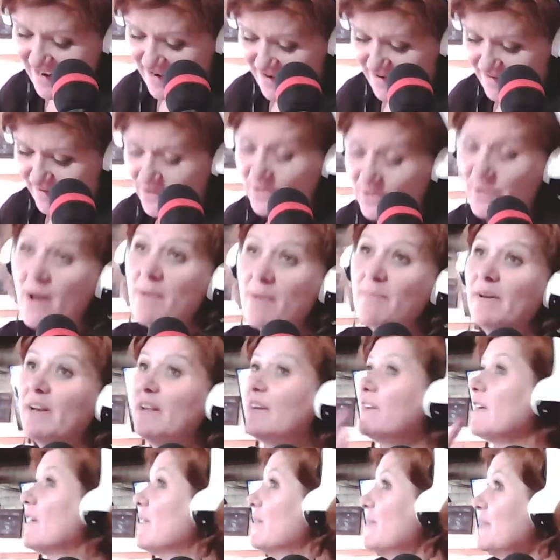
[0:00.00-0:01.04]
know, so I'm
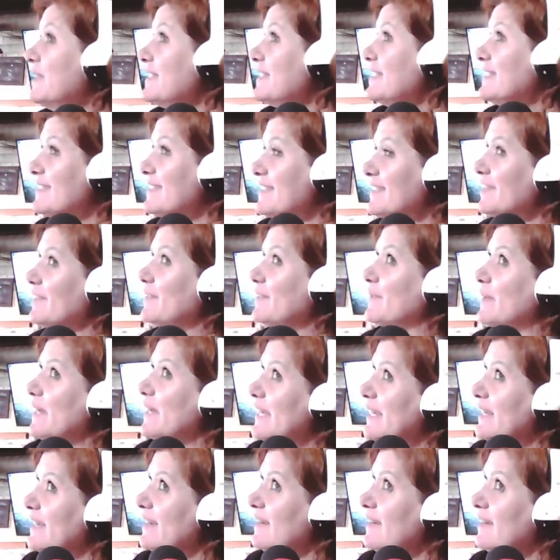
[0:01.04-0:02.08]
gonna go with
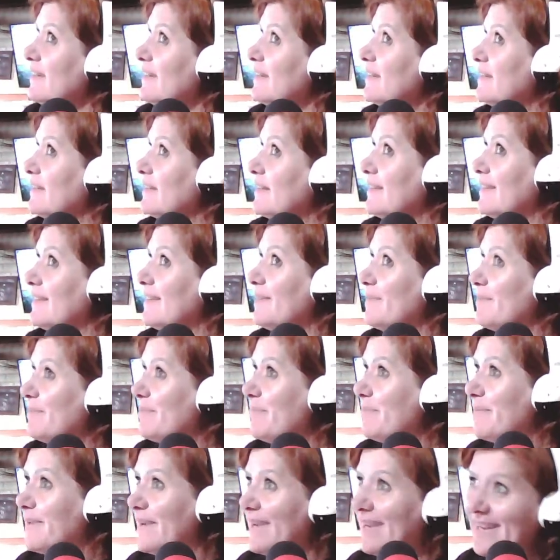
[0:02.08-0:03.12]
disagree,
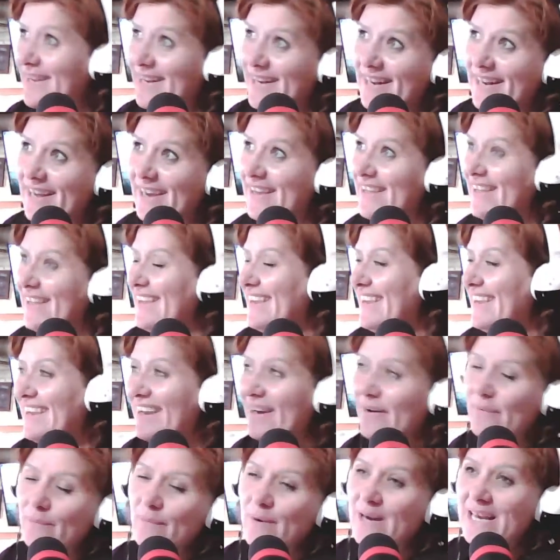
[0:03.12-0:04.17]
but
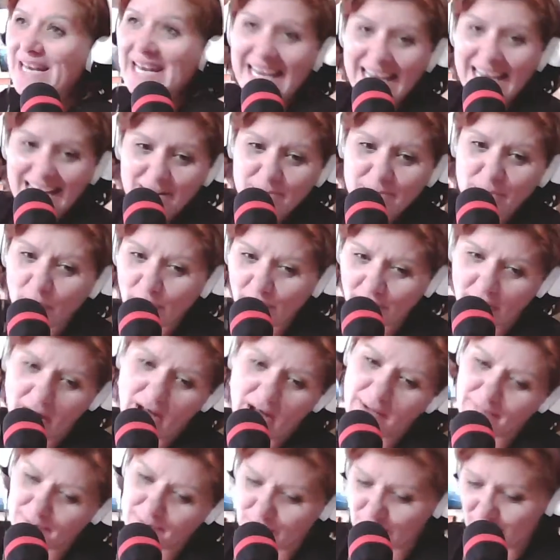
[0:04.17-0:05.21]
we need more
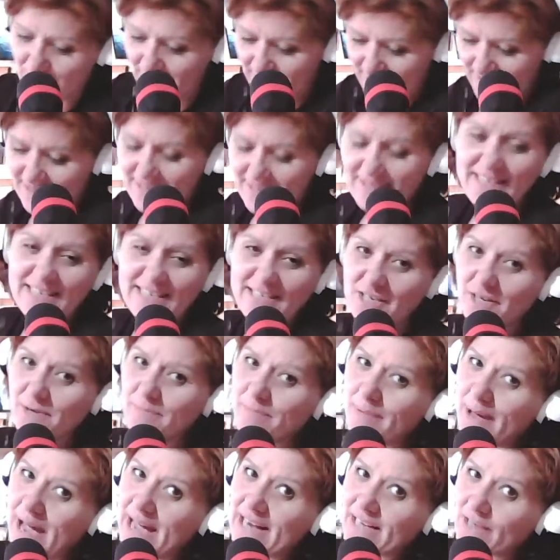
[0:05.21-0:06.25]
options. These are
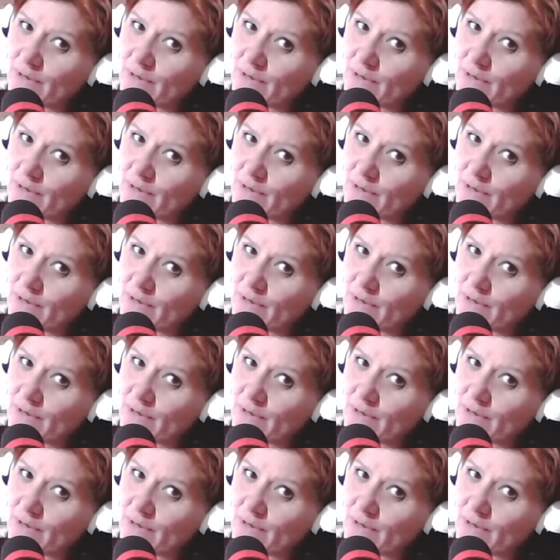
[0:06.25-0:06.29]
bad